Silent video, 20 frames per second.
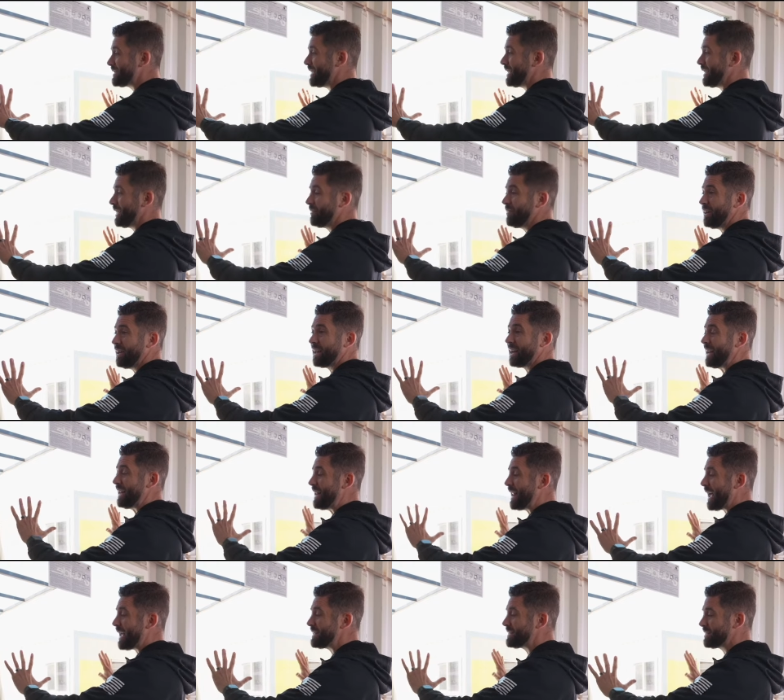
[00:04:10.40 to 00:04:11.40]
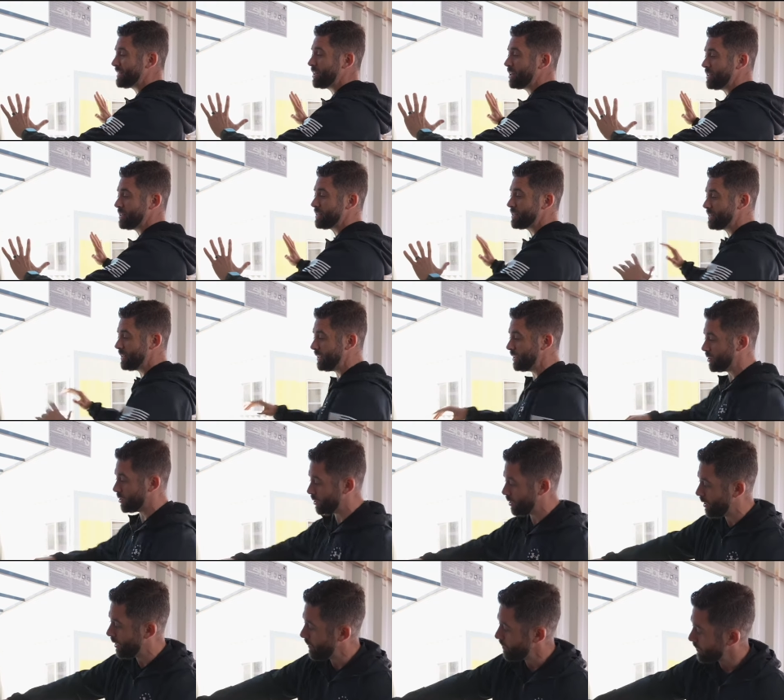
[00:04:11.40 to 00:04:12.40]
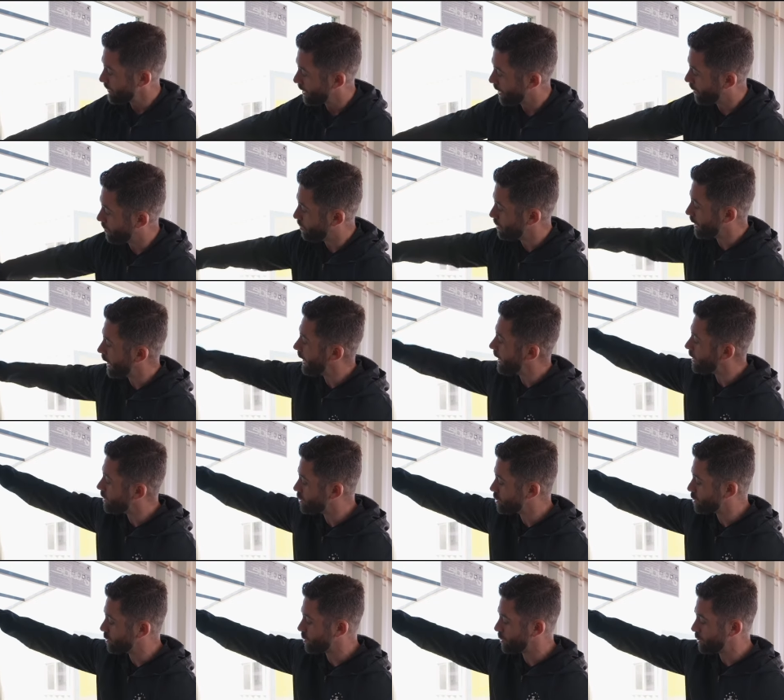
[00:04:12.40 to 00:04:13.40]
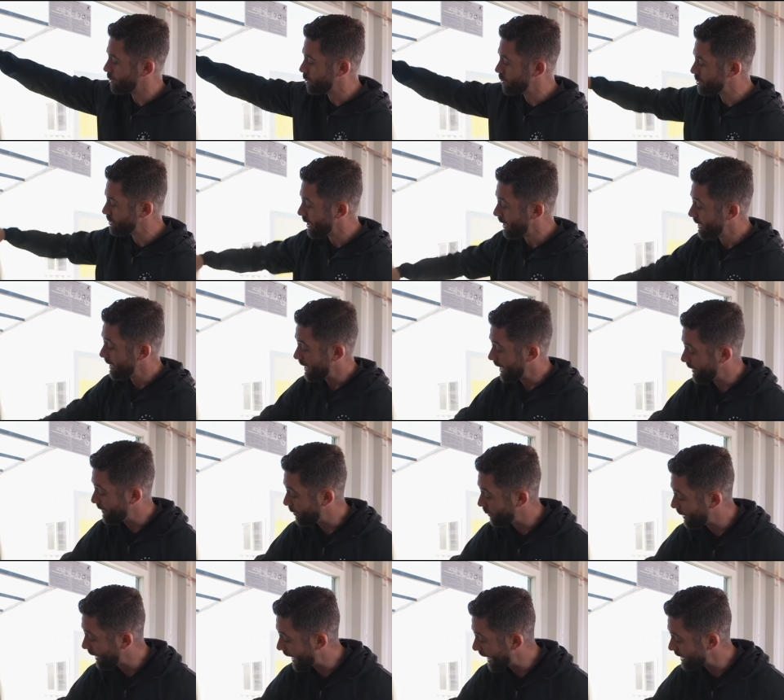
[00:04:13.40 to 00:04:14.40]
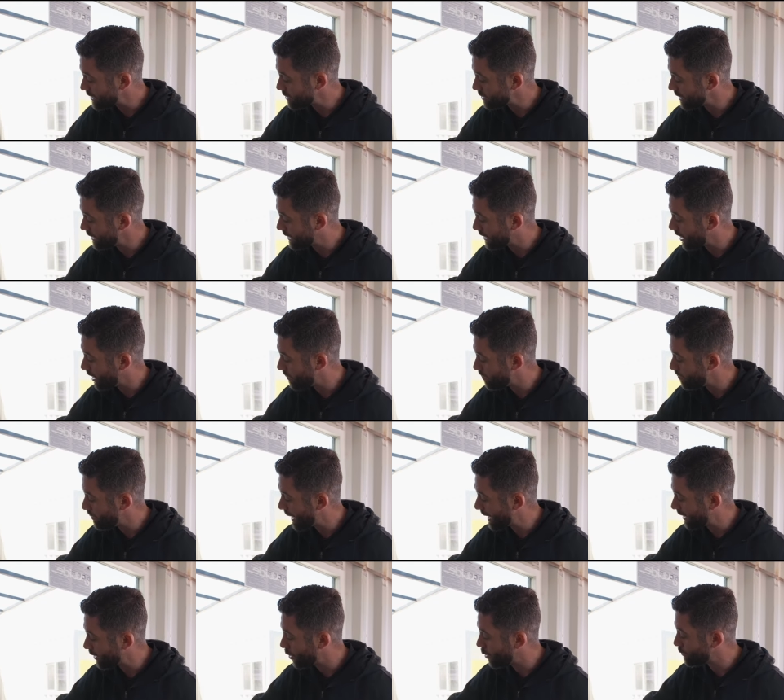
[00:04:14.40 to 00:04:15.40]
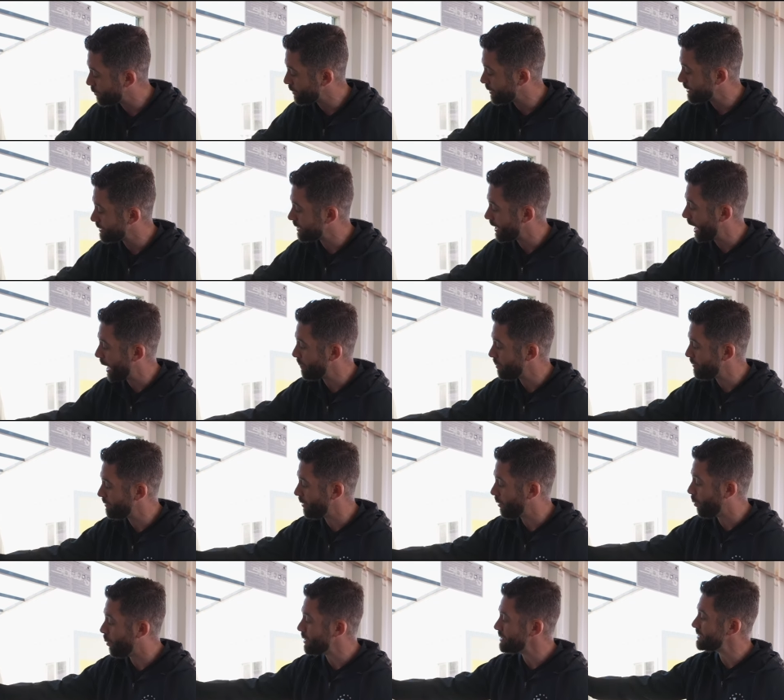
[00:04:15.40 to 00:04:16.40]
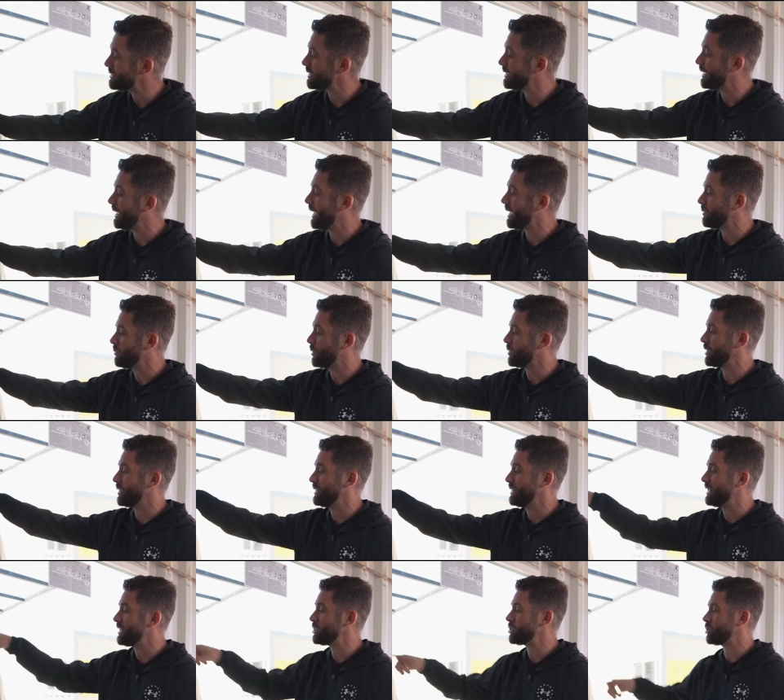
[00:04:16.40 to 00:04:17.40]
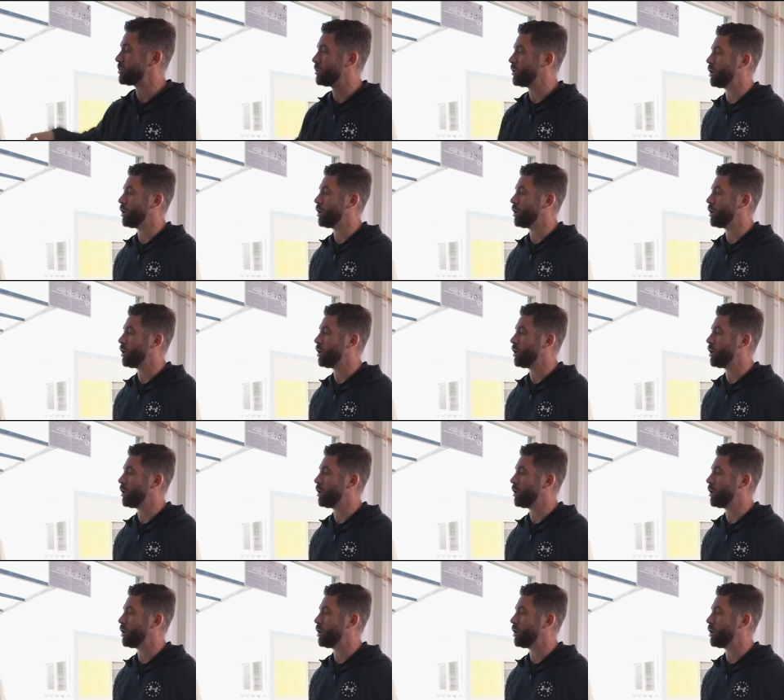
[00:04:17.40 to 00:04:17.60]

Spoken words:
it, giving it a nice good seal, apply our screws, and then we actually come back over the top of it once again with additional